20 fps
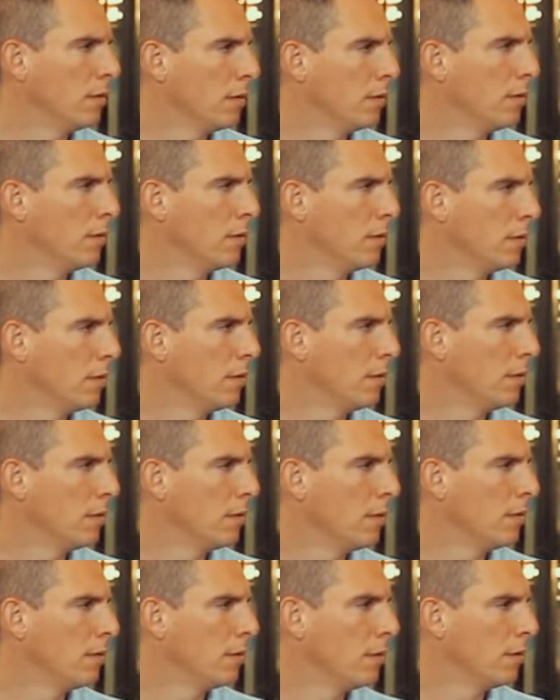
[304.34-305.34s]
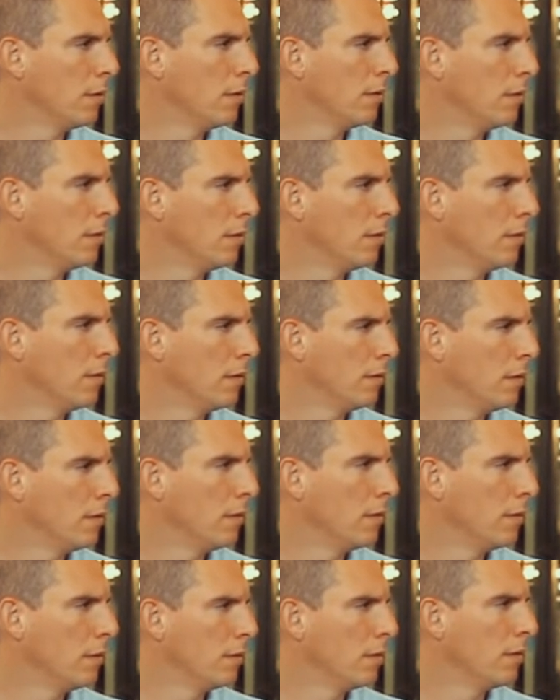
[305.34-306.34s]

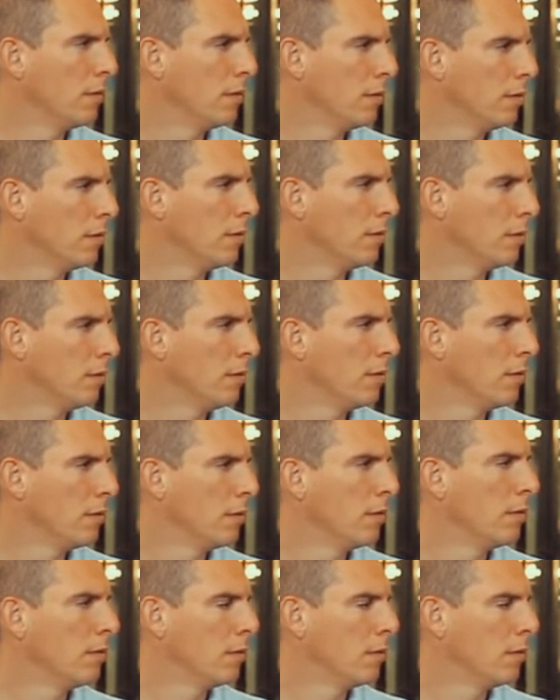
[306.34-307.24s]
No words are spoken by the person on screen.